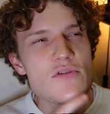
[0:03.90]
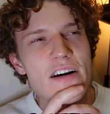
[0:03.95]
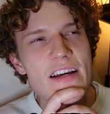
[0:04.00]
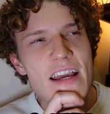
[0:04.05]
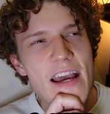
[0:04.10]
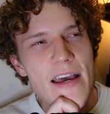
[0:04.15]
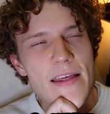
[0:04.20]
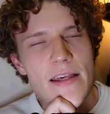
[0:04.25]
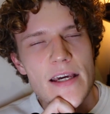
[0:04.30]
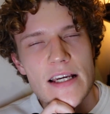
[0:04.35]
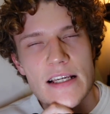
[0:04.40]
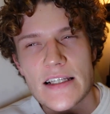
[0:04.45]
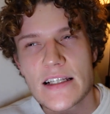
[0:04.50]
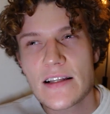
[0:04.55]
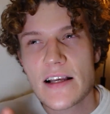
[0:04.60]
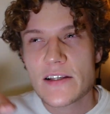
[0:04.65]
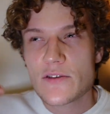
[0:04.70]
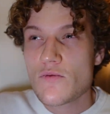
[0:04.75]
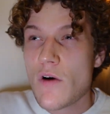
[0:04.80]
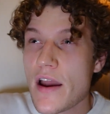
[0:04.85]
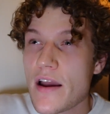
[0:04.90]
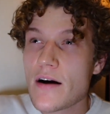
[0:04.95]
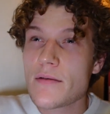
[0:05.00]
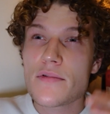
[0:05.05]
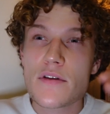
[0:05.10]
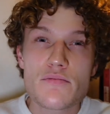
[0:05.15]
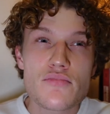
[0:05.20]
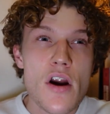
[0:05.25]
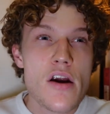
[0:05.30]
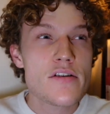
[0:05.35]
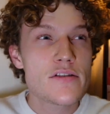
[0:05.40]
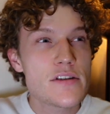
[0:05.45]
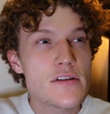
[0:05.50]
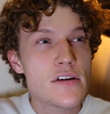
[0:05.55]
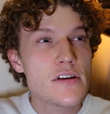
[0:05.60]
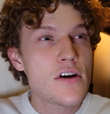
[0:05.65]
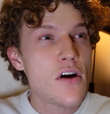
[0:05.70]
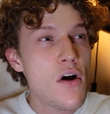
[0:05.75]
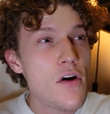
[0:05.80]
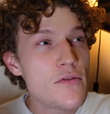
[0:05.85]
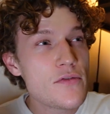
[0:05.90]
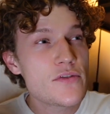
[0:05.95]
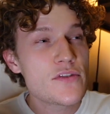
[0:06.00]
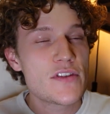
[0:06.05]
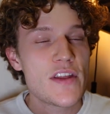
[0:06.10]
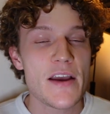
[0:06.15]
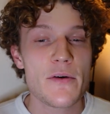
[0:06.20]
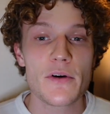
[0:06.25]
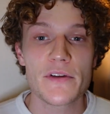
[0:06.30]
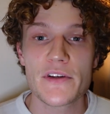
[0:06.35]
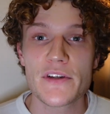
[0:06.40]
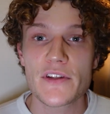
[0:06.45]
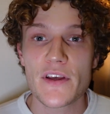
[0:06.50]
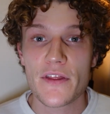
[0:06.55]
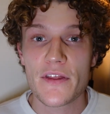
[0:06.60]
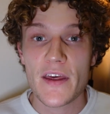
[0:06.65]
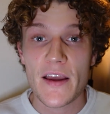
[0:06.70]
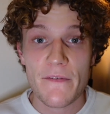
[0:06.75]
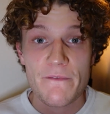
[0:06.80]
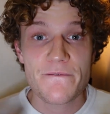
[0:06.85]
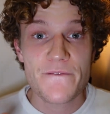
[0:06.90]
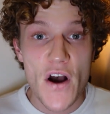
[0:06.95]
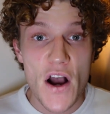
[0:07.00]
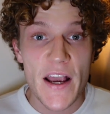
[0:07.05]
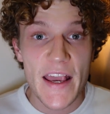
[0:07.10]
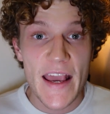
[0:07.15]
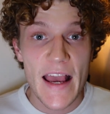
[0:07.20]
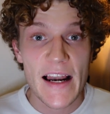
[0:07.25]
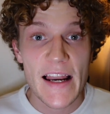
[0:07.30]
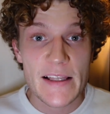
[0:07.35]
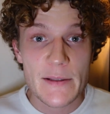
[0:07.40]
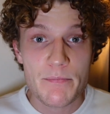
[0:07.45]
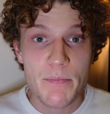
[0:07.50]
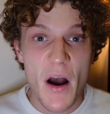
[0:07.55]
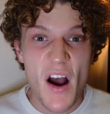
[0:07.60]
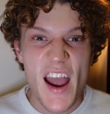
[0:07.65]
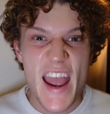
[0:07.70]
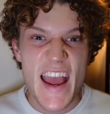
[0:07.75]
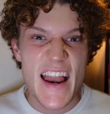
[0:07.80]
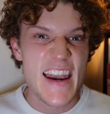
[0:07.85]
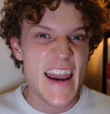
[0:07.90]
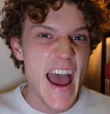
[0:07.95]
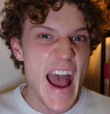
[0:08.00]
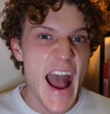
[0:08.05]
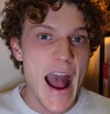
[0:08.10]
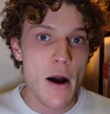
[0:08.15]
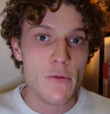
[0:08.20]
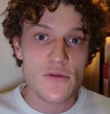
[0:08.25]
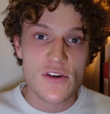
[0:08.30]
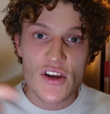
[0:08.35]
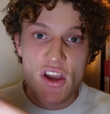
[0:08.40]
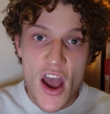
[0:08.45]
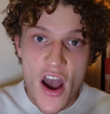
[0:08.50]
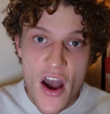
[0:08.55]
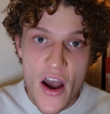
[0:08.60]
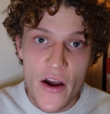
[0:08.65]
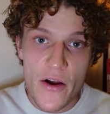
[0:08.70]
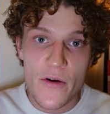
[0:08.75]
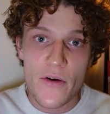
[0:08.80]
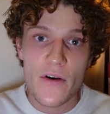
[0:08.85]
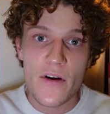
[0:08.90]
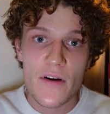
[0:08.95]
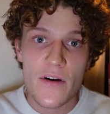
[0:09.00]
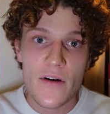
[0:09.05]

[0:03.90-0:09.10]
I get this? Let's weigh up the pros and the cons. They want you to think, fuck it, let's buy it now, go.